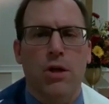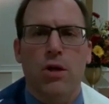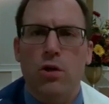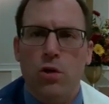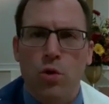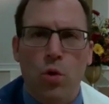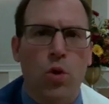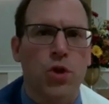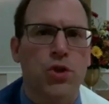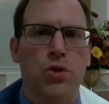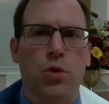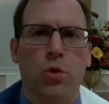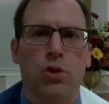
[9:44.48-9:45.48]
Your
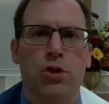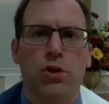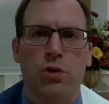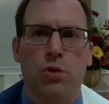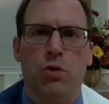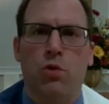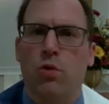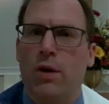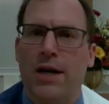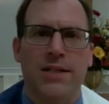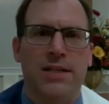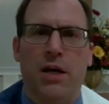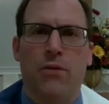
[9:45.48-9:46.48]
soul too
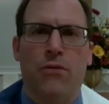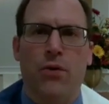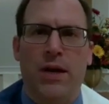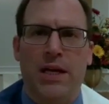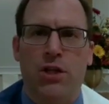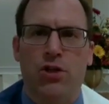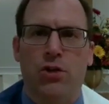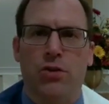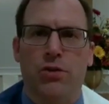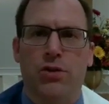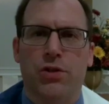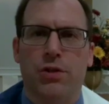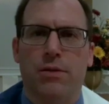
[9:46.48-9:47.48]
cries out for
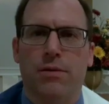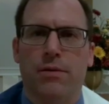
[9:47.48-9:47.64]
angels,